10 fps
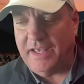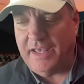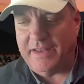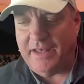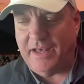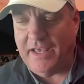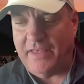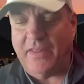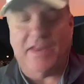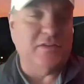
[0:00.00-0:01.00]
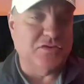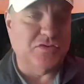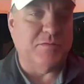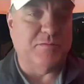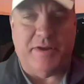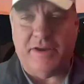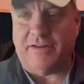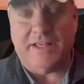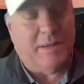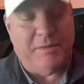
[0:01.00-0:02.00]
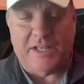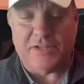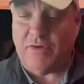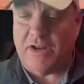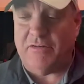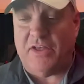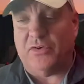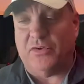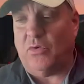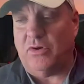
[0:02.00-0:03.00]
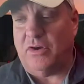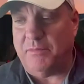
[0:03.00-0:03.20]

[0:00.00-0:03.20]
And then in the Jordan Barron class, I mean, that's right around the corner.